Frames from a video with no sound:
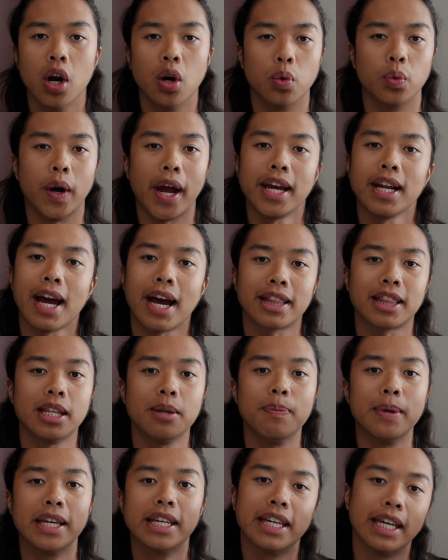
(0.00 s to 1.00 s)
right at the
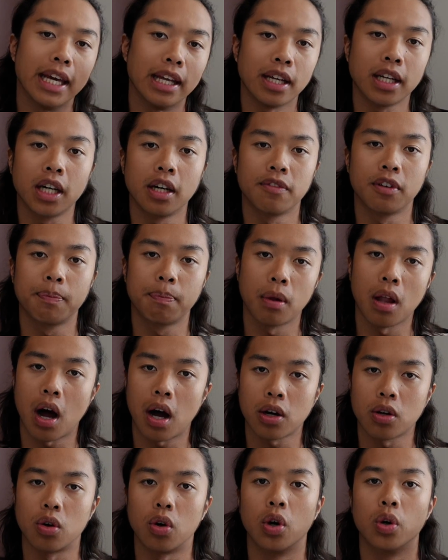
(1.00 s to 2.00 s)
beginning of a
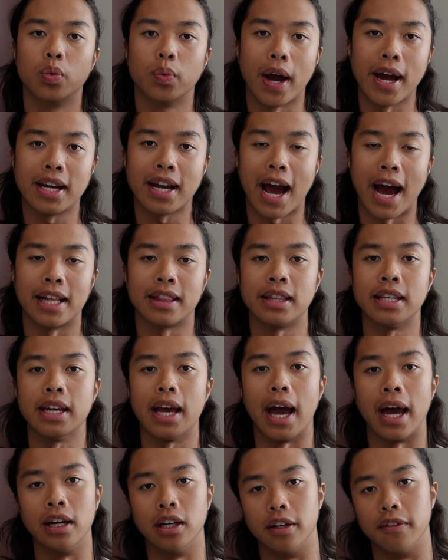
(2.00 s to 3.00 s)
block or right at
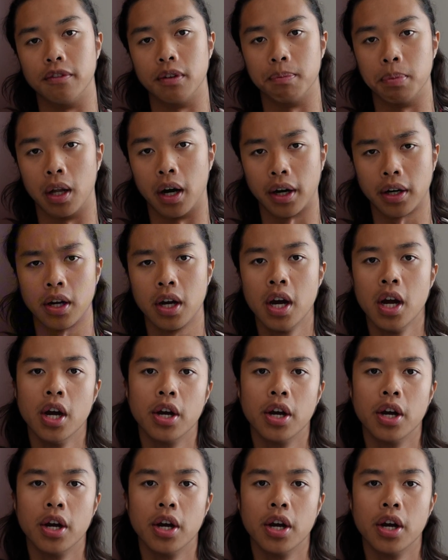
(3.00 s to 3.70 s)
the end of a block.